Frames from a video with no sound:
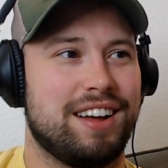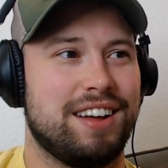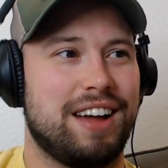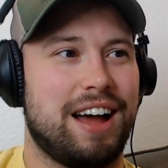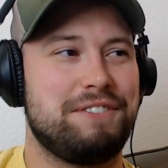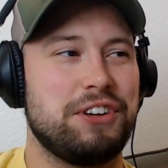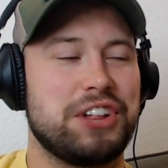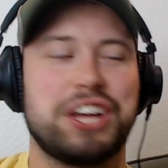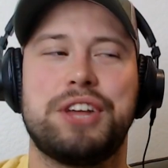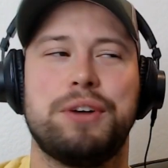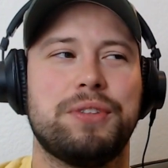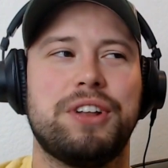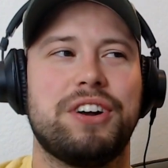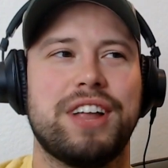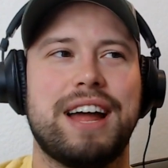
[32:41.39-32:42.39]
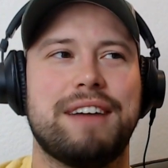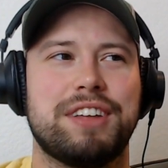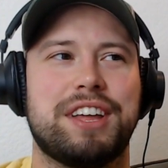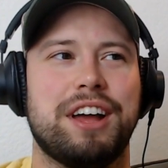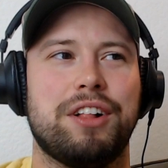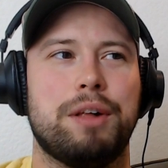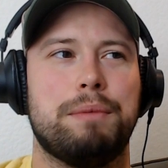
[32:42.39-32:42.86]
I feel like you would literally have to
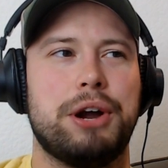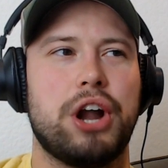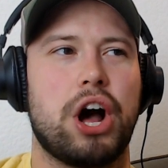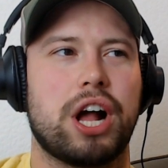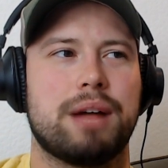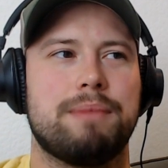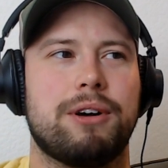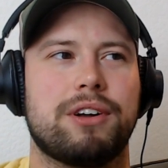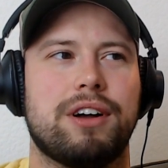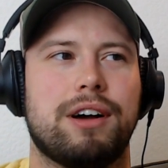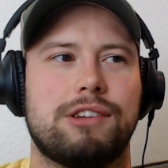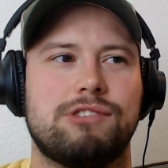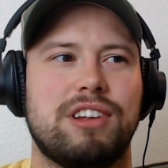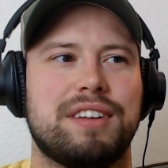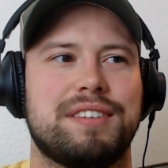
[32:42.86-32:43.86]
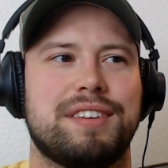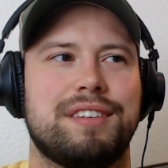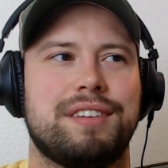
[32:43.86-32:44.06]
kill him or knock him unconscious,